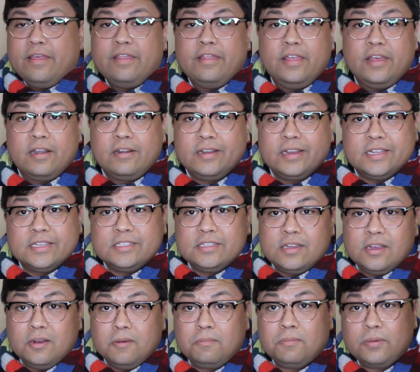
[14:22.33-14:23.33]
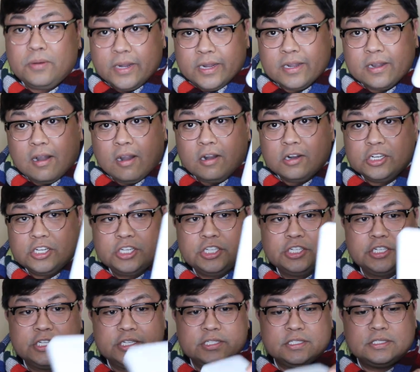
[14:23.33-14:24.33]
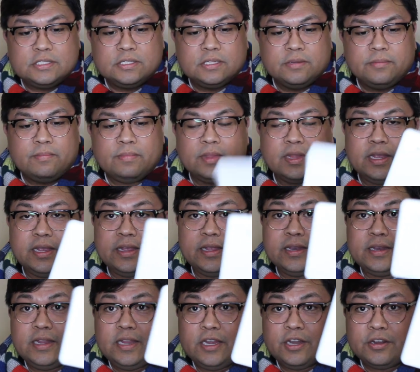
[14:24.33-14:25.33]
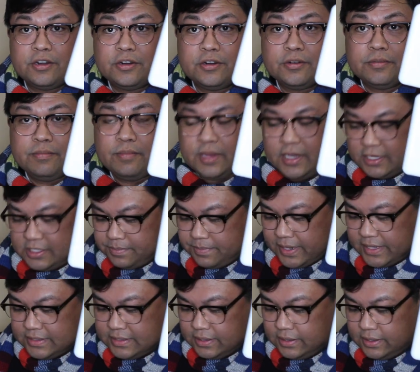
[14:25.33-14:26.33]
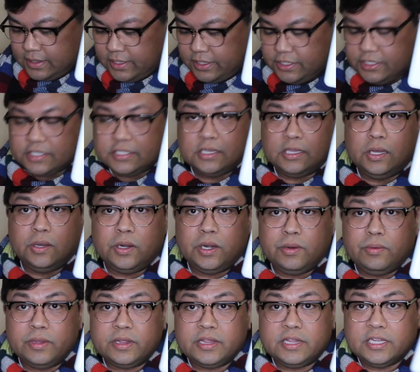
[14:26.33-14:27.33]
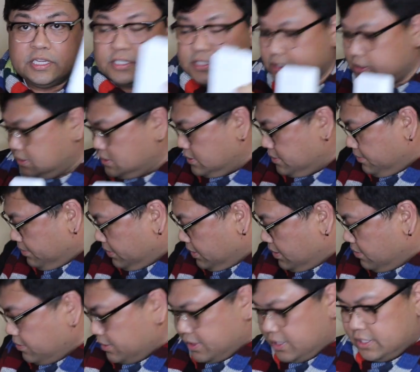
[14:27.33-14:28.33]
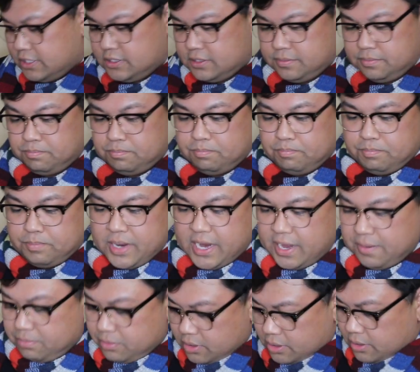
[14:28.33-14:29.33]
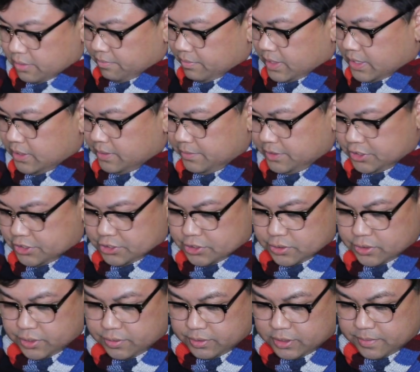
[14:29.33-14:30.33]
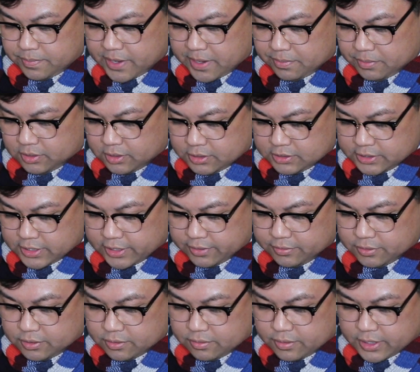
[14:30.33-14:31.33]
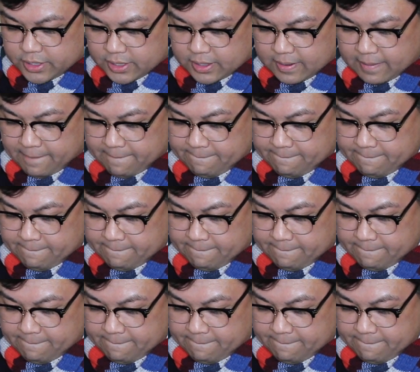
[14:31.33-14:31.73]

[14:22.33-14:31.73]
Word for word: there is no print cartridges in here. It's basically you just load it with this paper. And let me just show you what the paper looks like real quick.